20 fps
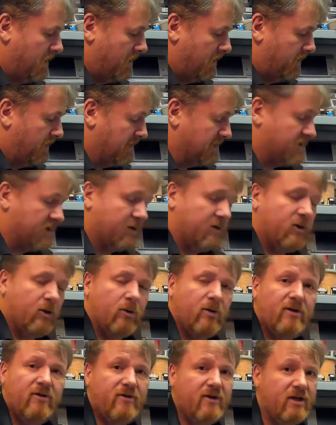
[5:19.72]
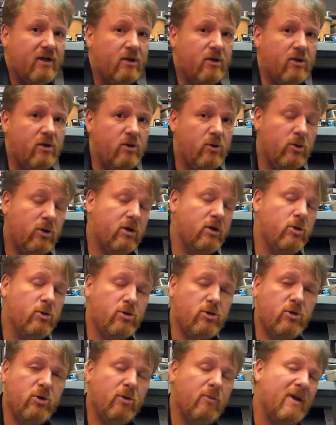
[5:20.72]
That's not the only thing you can do. You can use
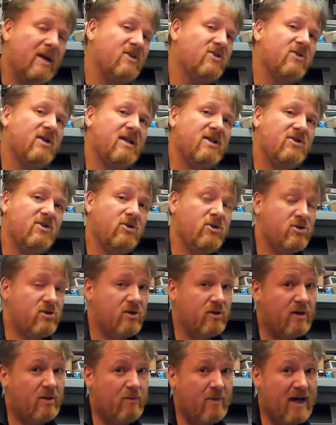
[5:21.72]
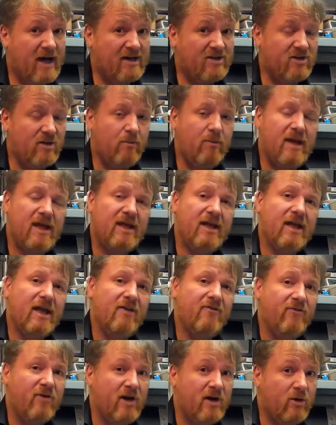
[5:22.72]
your imagination. Just imagine making a
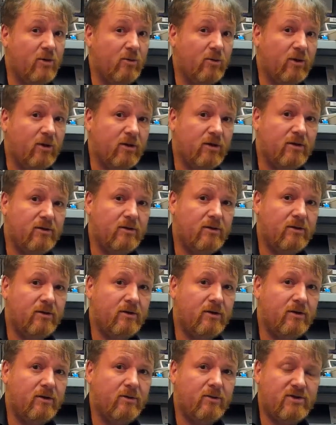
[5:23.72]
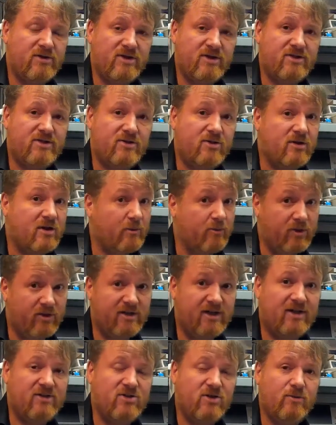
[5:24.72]
variable uh, resistor, a
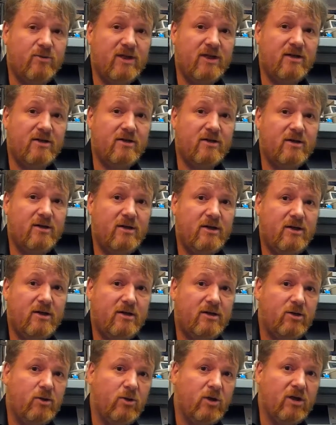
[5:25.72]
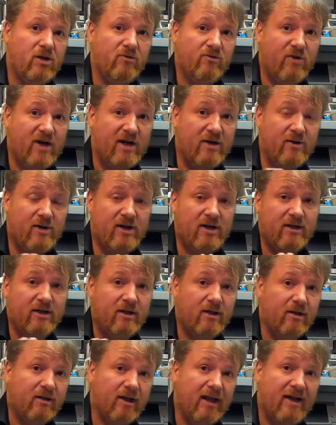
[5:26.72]
potentiometer. You can vary
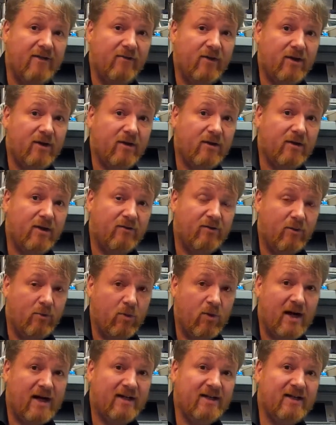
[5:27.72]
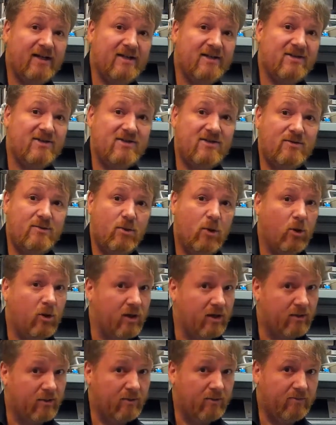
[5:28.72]
the level of the brightness or the
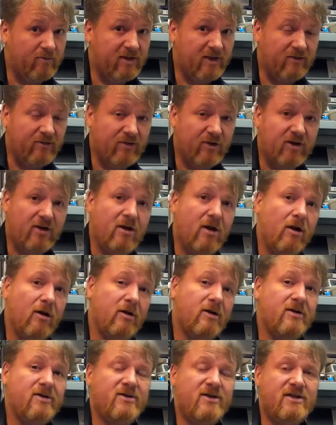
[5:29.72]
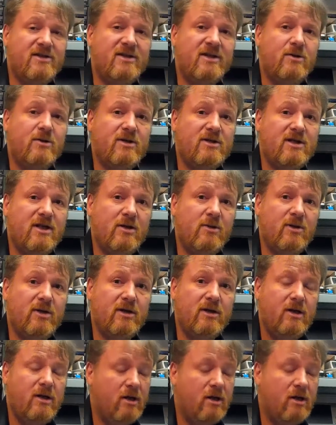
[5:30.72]
different colors, et cetera, et cetera.